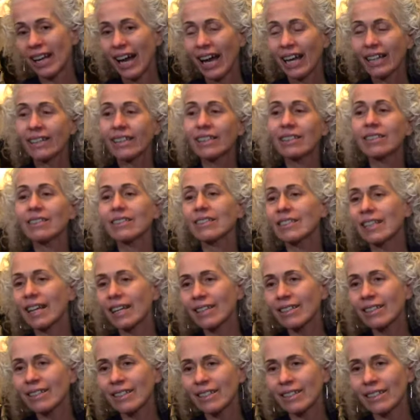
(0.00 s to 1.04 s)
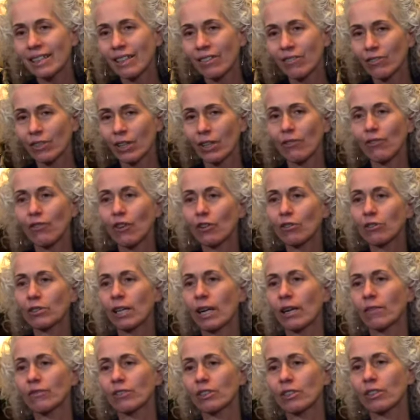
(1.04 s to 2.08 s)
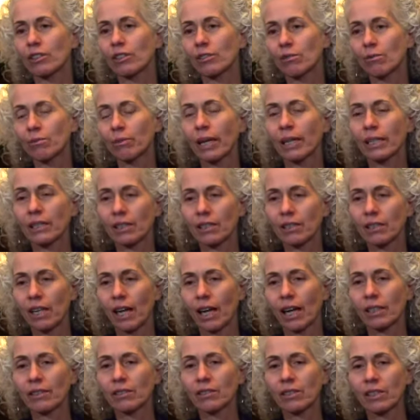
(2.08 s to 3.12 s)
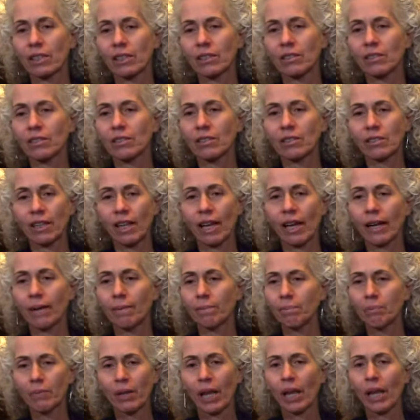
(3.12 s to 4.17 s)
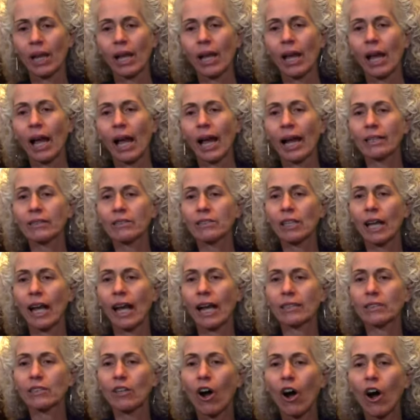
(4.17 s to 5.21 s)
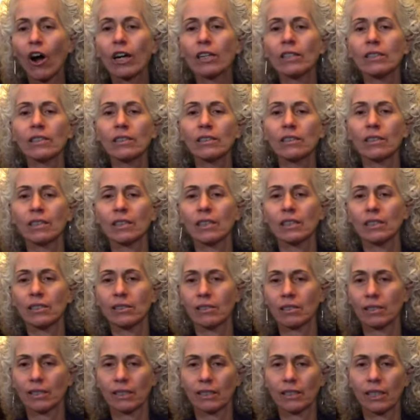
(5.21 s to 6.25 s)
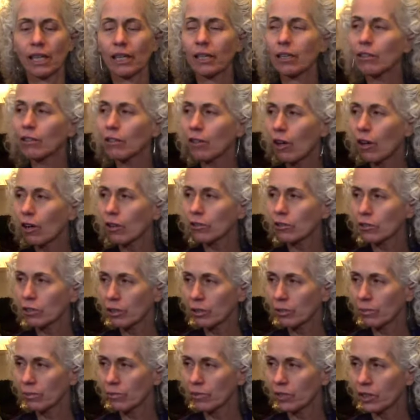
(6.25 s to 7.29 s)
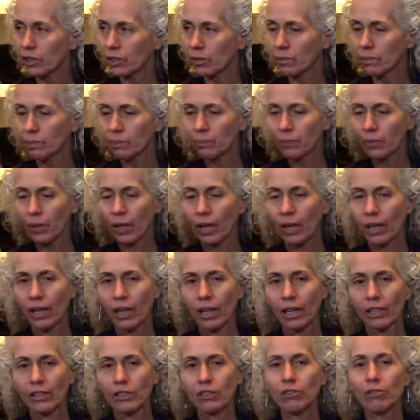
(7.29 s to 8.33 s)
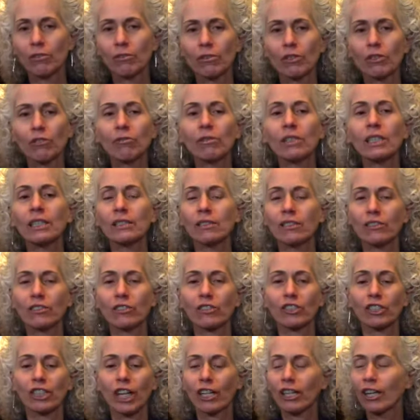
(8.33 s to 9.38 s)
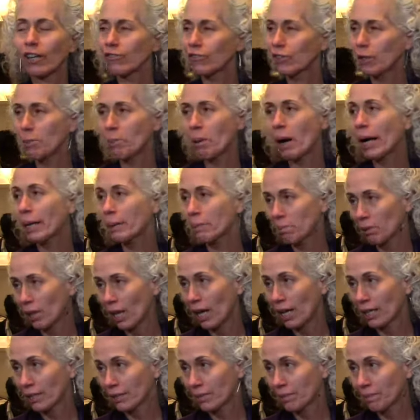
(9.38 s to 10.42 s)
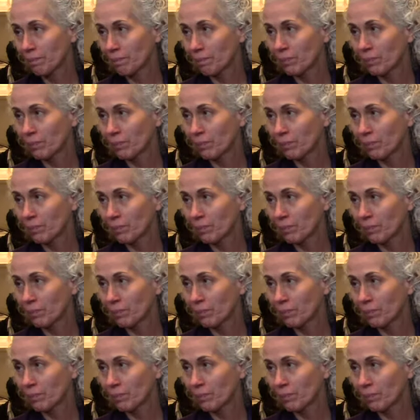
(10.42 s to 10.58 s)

I think the second thing that folks have to recognize is that as hard as it is to take a long-term view, you need to shut off the pipeline.